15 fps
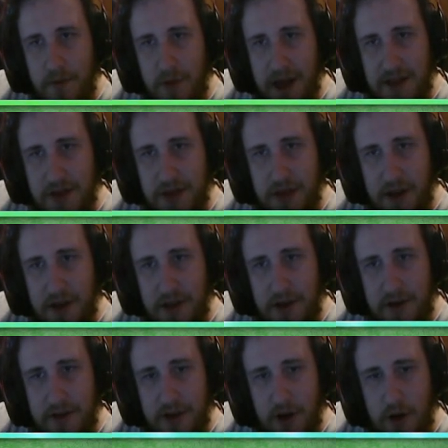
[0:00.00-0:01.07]
Like,
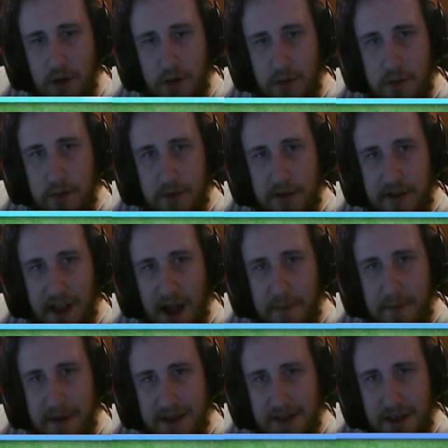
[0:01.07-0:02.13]
there's no
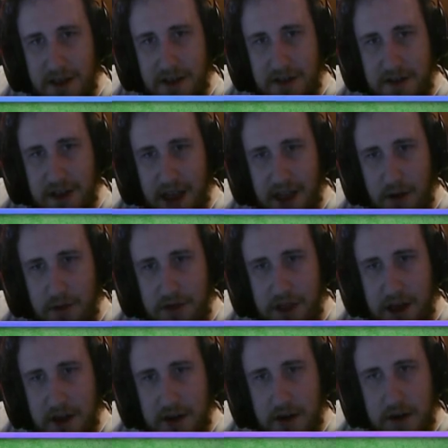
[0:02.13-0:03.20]
stopping this, I
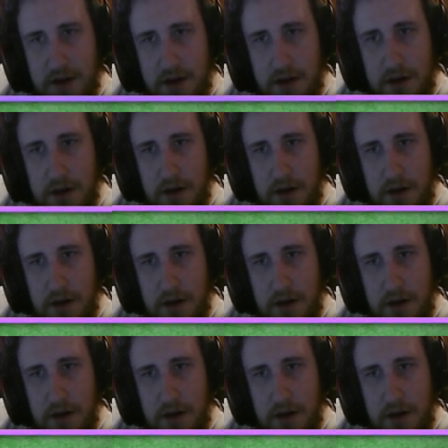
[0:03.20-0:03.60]
don't think.